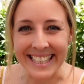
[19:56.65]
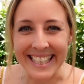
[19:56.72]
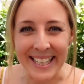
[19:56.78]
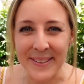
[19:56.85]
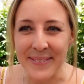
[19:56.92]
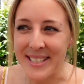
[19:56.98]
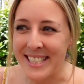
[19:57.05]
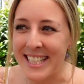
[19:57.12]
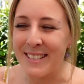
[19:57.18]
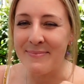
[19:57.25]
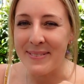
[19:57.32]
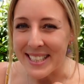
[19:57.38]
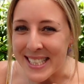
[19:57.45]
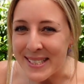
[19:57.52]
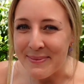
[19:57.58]
Like, we should have
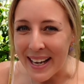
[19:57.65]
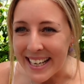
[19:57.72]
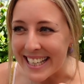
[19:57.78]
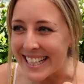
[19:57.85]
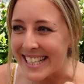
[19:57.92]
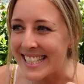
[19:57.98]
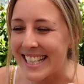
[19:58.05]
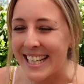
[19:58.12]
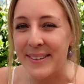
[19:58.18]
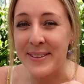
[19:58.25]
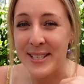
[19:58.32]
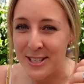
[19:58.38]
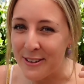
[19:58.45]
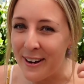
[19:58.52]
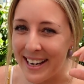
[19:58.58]
better Spanish. Like,
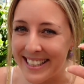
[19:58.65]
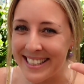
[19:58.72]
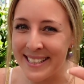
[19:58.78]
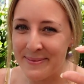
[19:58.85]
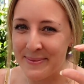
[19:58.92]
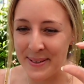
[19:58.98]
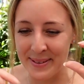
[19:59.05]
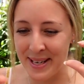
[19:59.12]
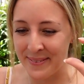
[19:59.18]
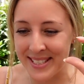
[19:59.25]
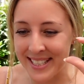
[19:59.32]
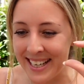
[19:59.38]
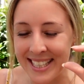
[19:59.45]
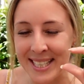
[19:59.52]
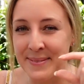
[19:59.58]
we try a little bit, we have a
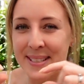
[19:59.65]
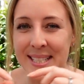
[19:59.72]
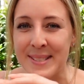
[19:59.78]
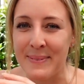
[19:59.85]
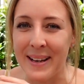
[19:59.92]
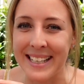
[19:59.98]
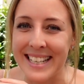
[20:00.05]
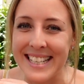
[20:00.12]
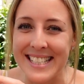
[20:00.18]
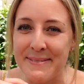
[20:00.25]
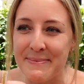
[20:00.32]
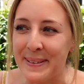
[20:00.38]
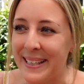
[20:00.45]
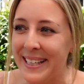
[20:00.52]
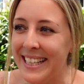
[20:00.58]
tiny bit of Spanish,
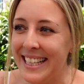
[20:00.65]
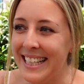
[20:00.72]
but